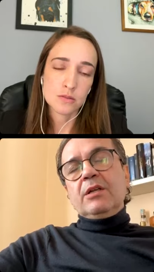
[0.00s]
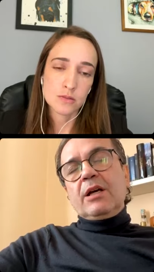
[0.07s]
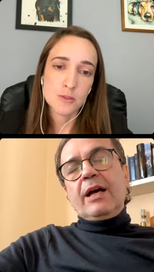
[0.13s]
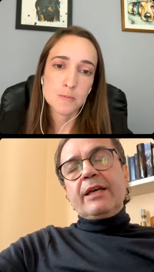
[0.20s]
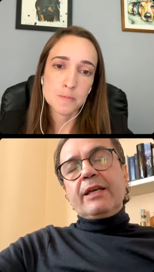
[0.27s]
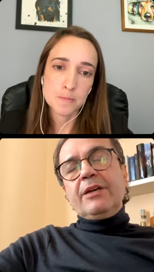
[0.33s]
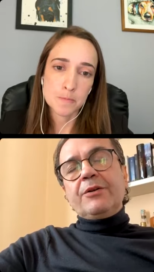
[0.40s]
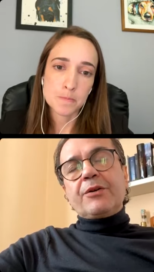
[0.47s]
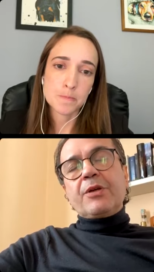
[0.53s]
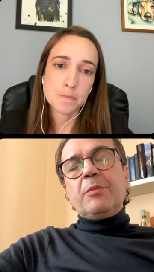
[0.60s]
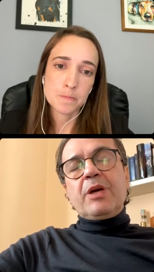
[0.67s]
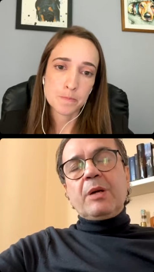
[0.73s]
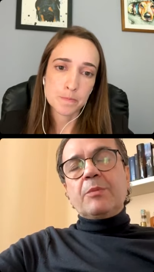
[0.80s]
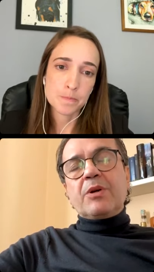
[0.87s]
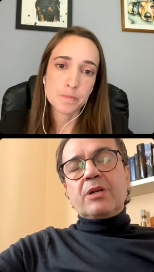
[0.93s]
Speaker 1: I can
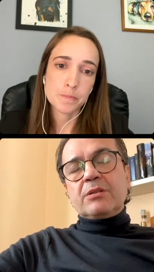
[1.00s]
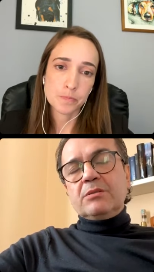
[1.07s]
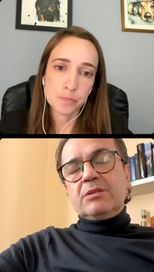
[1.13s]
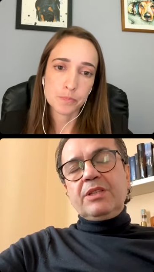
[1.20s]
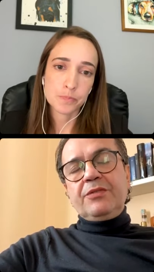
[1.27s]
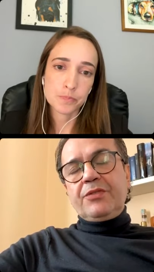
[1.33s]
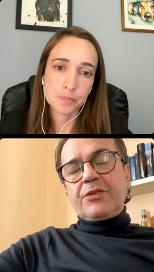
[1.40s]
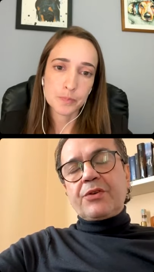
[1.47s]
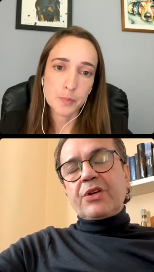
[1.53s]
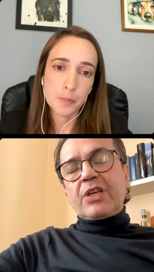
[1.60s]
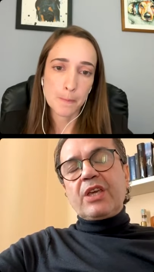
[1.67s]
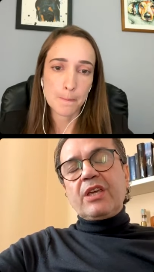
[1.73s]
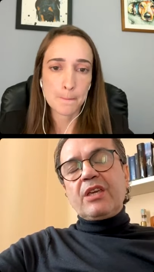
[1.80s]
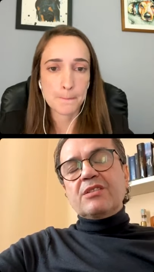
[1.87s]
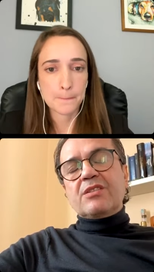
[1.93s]
remember different
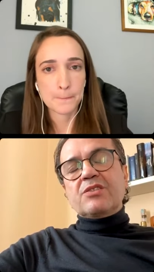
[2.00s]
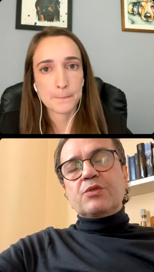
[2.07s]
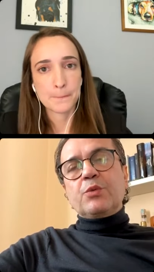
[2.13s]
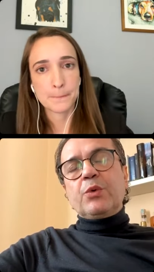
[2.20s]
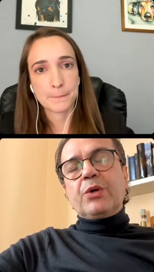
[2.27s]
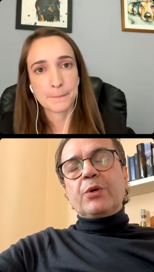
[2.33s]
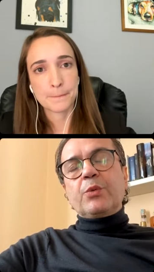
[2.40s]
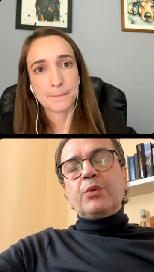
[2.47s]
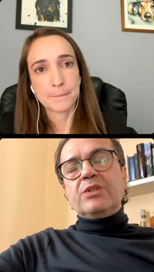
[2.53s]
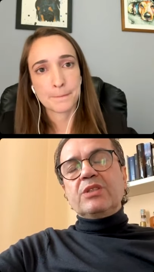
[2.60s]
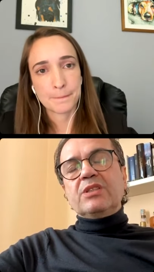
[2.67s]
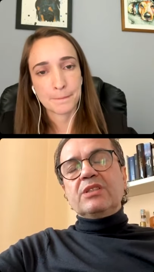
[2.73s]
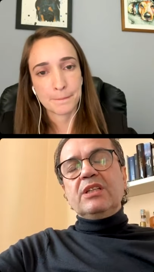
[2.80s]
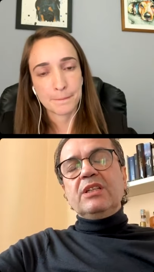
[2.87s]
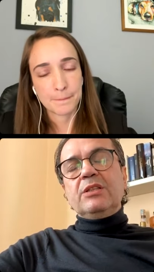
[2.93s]
cases where we
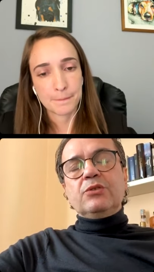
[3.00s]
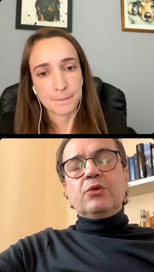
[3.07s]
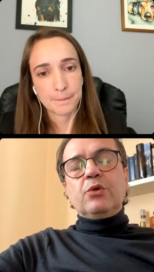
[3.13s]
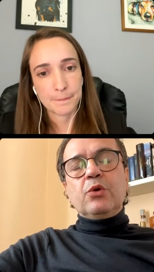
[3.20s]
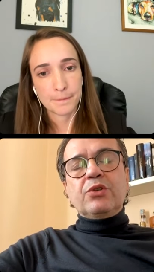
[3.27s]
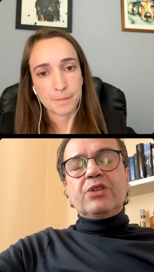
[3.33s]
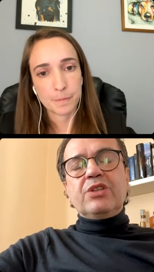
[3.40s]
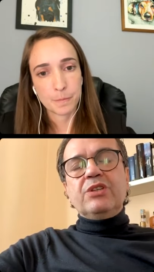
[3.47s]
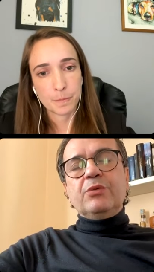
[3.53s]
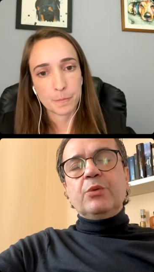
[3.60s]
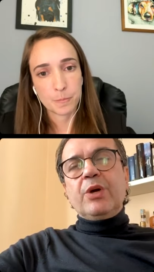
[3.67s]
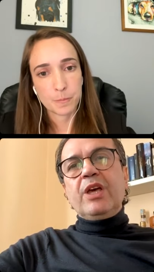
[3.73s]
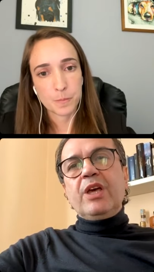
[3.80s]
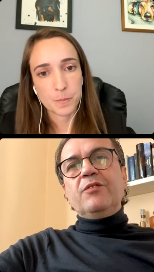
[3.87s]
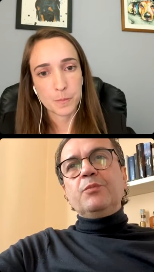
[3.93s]
see tall T
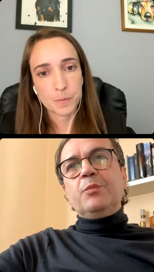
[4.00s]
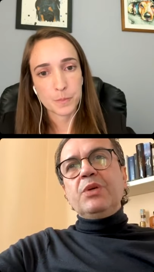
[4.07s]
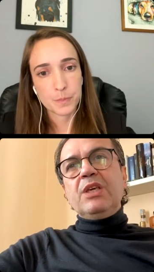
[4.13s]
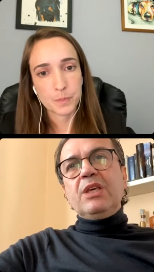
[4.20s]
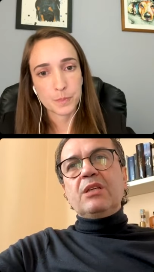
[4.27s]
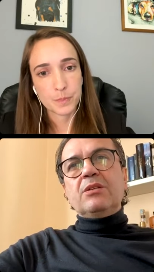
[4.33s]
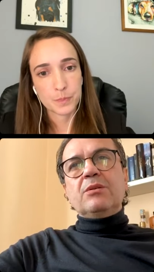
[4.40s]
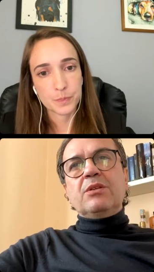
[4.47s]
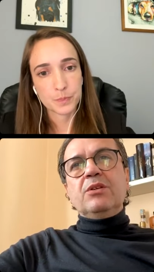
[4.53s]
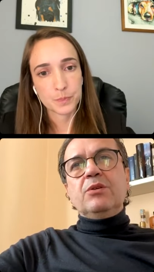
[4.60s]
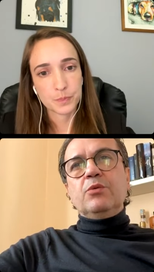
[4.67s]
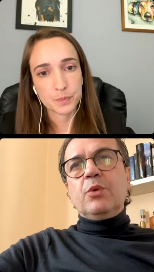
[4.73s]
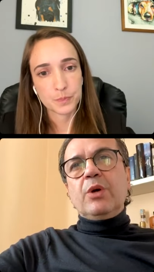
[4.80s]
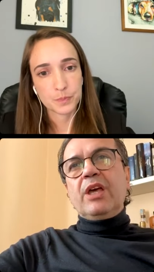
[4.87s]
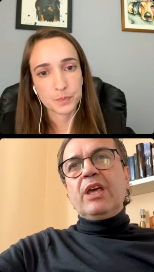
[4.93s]
wave, peak T
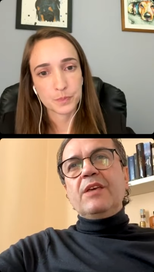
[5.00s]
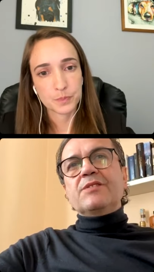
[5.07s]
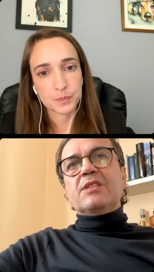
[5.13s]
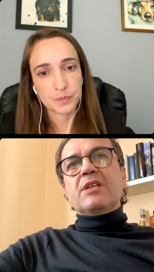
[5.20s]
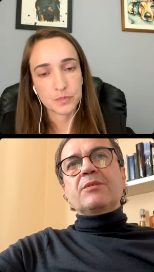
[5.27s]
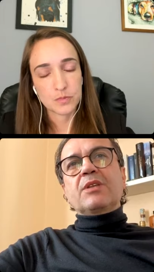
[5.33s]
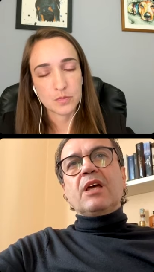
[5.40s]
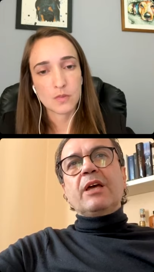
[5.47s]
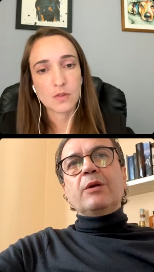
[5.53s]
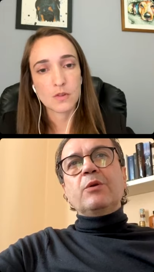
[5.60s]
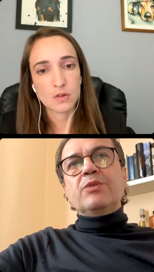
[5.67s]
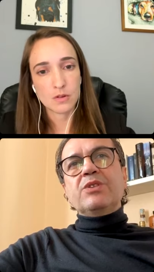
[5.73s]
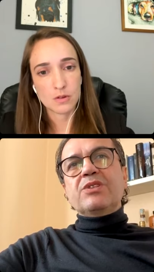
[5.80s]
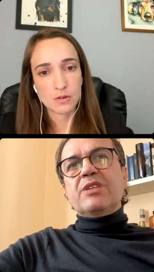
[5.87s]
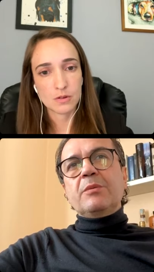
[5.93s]
wave. Sometimes we
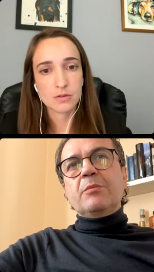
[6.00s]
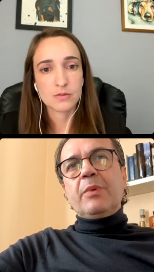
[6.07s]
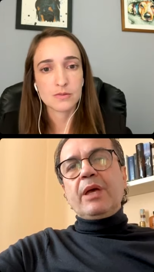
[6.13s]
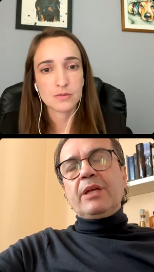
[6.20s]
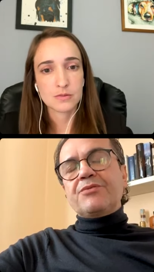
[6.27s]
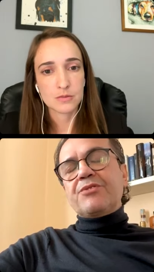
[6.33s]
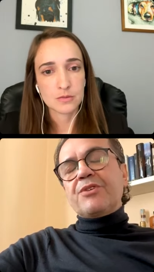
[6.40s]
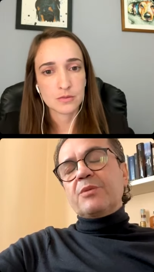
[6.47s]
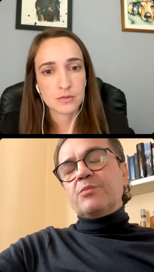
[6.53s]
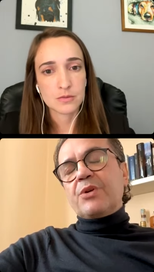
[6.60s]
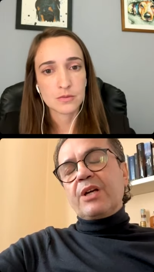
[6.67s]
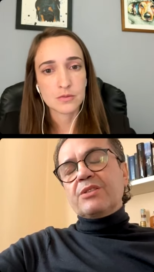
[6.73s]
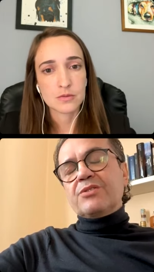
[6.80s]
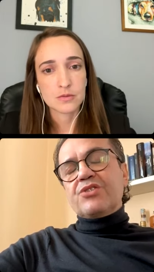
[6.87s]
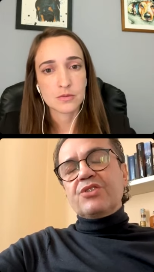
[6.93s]
see metric
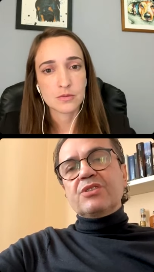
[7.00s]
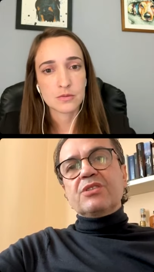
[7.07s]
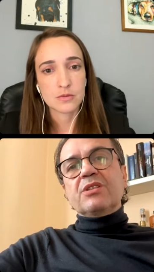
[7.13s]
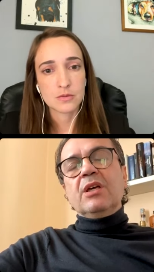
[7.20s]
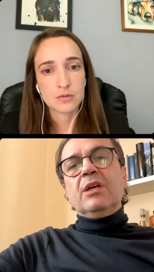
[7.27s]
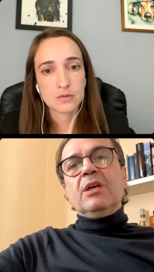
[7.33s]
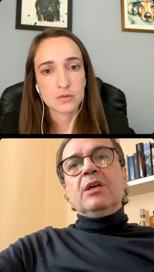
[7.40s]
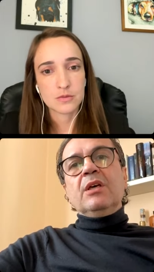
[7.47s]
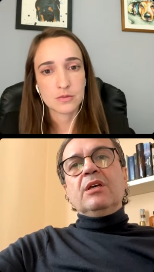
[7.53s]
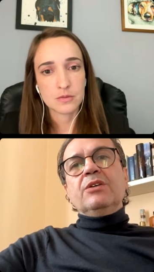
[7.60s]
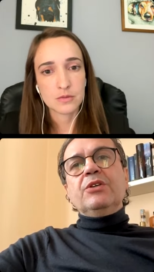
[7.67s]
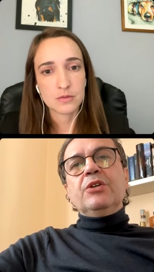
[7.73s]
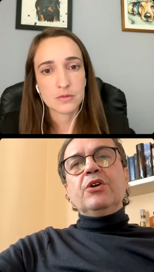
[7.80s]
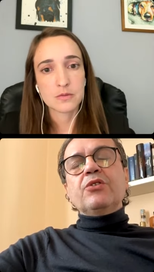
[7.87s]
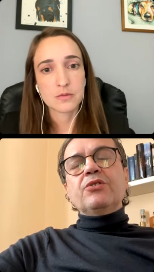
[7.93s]
branches.
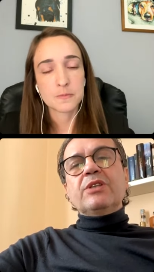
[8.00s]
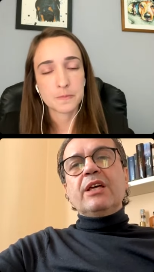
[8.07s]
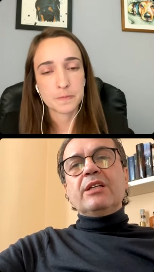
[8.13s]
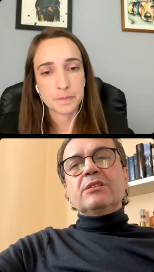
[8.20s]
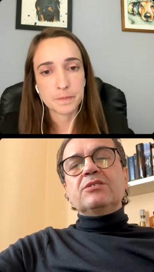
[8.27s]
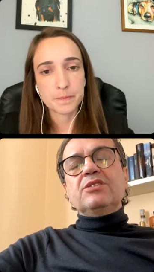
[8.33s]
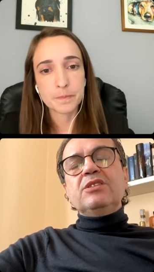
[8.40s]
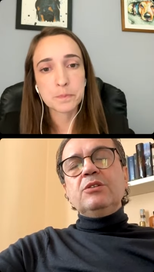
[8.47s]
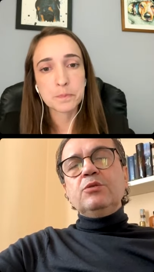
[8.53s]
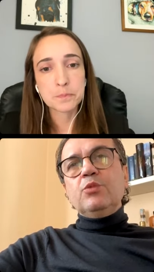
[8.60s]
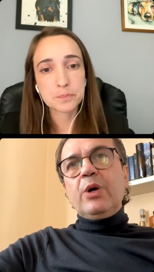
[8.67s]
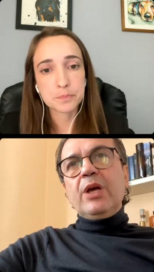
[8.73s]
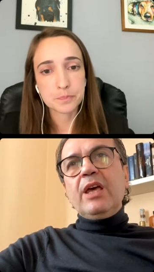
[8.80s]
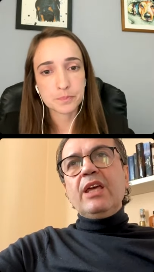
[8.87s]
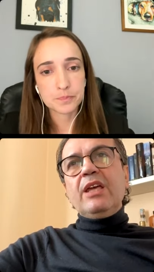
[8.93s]
You know that T
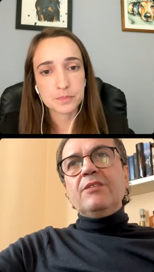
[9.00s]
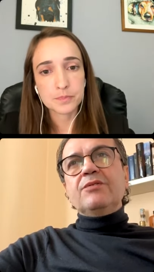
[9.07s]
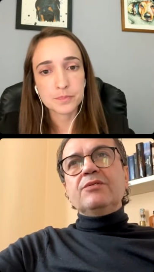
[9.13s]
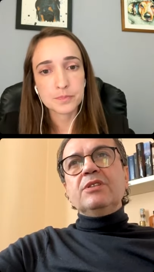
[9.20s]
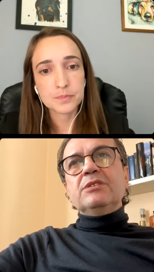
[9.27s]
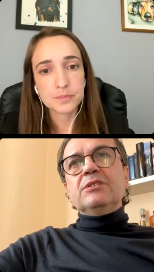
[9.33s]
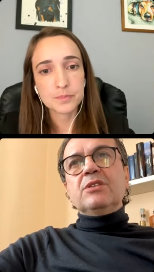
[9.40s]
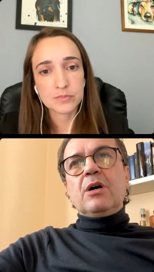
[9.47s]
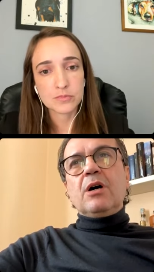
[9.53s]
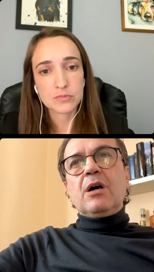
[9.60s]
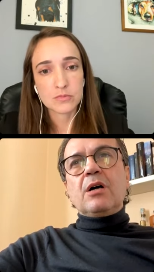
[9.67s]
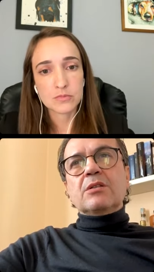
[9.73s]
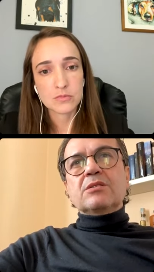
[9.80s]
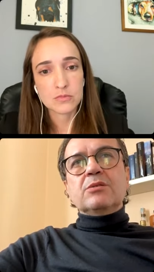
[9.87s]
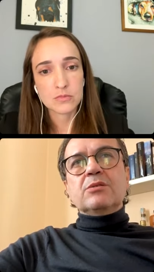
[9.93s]
wave in
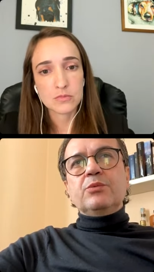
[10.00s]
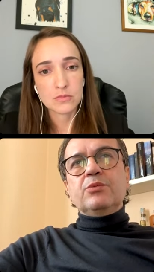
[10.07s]
dogs